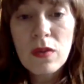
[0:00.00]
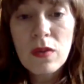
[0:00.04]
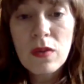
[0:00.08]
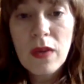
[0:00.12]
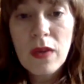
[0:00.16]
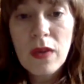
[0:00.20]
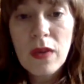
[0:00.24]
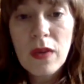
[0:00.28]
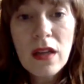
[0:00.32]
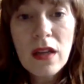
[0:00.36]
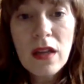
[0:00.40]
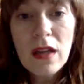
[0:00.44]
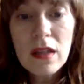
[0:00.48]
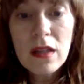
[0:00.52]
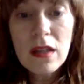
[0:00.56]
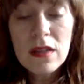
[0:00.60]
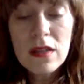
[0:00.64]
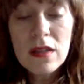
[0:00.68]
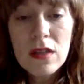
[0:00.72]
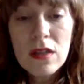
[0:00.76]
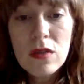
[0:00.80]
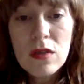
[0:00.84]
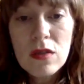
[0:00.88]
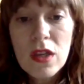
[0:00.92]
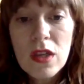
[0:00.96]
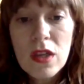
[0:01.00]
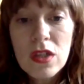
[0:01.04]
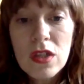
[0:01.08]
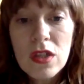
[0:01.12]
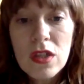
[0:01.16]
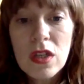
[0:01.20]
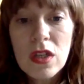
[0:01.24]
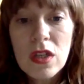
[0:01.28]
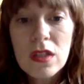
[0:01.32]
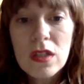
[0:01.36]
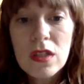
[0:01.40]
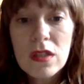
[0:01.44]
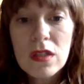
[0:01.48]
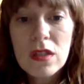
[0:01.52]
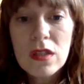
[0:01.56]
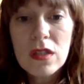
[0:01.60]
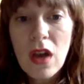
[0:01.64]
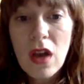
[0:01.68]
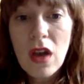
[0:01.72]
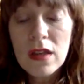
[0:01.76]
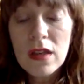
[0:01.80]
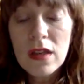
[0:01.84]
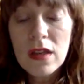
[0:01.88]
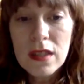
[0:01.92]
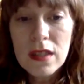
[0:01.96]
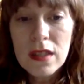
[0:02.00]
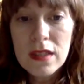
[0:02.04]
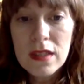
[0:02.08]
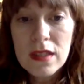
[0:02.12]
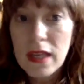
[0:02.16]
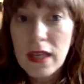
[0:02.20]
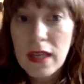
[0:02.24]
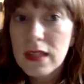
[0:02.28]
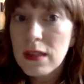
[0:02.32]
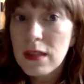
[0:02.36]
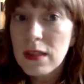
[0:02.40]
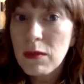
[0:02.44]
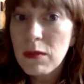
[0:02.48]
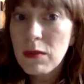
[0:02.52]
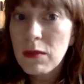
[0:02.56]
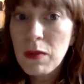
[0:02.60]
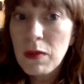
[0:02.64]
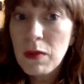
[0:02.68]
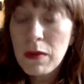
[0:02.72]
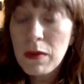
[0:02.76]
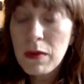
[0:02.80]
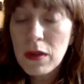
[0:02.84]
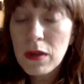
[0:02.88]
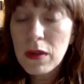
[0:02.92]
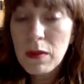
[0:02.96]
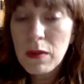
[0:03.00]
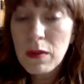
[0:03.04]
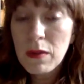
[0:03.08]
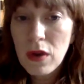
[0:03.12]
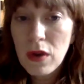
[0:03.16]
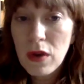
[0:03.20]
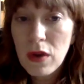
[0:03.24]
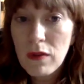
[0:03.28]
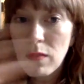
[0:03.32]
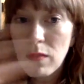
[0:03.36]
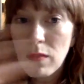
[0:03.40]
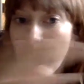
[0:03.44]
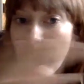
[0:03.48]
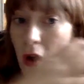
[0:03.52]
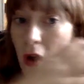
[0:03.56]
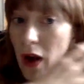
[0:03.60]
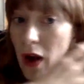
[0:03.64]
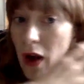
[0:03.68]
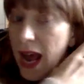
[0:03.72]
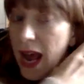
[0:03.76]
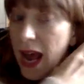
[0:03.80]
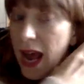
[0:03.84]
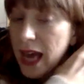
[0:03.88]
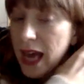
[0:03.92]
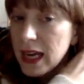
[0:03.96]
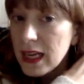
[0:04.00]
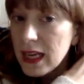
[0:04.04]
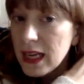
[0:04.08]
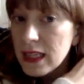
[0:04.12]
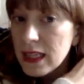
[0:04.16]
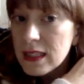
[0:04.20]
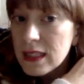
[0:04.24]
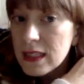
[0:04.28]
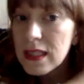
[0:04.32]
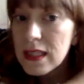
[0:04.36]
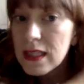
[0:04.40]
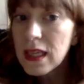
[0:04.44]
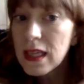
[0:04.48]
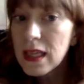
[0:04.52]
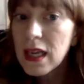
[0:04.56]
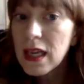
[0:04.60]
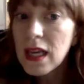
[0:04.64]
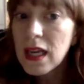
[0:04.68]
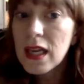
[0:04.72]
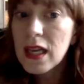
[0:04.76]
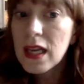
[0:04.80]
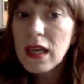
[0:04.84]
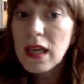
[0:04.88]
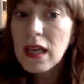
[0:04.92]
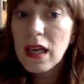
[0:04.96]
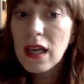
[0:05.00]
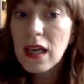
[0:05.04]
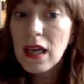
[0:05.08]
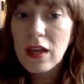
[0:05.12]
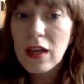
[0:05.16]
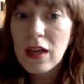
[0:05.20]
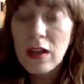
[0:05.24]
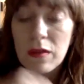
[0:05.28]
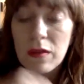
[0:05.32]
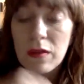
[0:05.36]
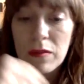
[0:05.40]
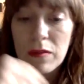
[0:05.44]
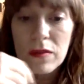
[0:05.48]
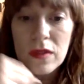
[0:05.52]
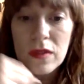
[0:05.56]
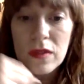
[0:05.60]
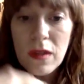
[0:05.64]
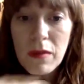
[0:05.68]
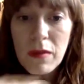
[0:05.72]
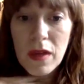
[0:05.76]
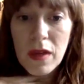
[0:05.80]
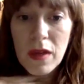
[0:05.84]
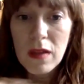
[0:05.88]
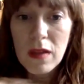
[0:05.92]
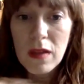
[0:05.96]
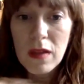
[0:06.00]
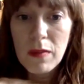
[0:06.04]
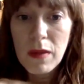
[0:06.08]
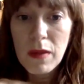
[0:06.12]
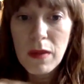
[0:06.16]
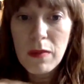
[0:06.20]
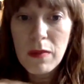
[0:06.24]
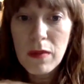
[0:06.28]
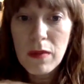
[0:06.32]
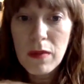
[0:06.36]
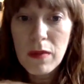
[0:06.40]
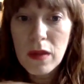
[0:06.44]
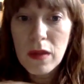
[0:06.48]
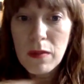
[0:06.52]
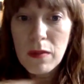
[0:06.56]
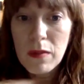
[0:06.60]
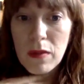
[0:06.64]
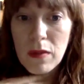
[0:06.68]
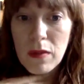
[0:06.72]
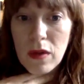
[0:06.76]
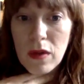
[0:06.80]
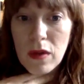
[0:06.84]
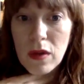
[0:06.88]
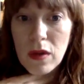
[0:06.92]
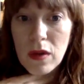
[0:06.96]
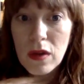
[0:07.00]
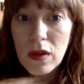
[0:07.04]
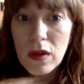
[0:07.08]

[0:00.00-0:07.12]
reality of the situation. This is honestly, like, some of the people in the book are addicts. Some of the people in the book,